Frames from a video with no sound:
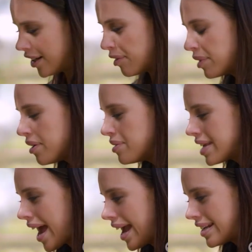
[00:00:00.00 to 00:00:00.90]
All right, when I
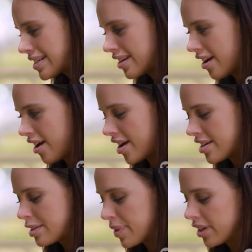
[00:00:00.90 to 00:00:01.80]
was eight,
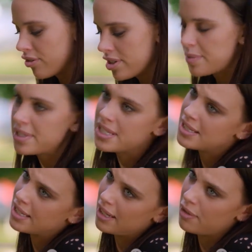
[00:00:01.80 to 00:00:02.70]
I spent Christmas in
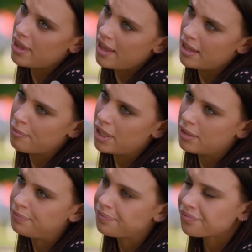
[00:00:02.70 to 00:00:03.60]
Sydney with Ellie and
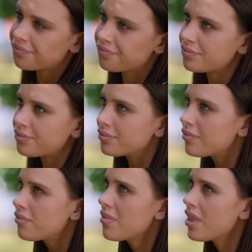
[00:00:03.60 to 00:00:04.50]
Mum.
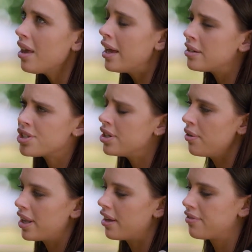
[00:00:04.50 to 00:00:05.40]
And she
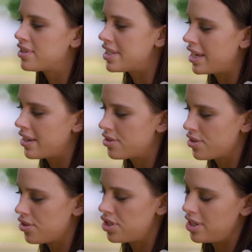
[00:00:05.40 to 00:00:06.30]
knew I loved to sing,
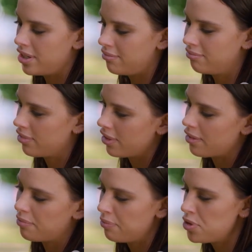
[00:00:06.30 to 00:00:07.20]
so she
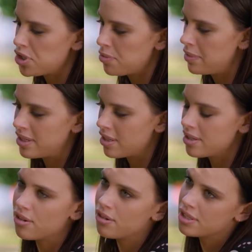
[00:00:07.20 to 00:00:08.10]
pushed me into
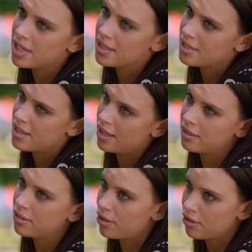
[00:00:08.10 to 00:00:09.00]
this contest at
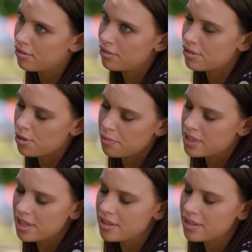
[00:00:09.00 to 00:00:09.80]
the local shopping